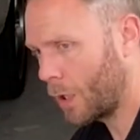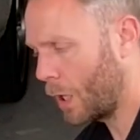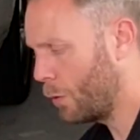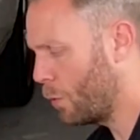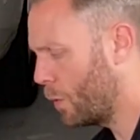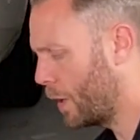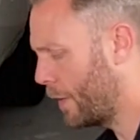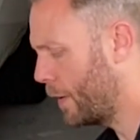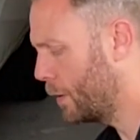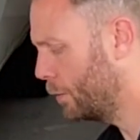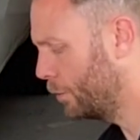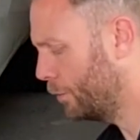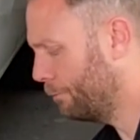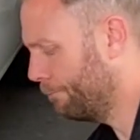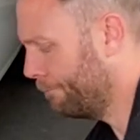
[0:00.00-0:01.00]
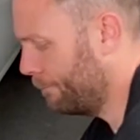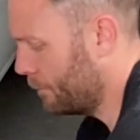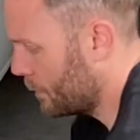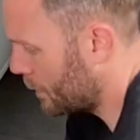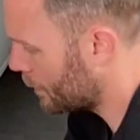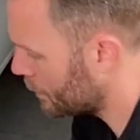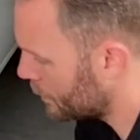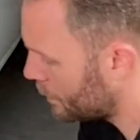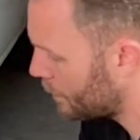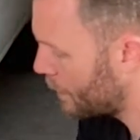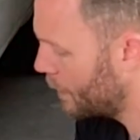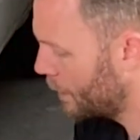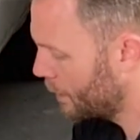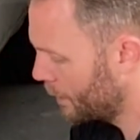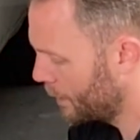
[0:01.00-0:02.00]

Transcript: go over one of those. Oh,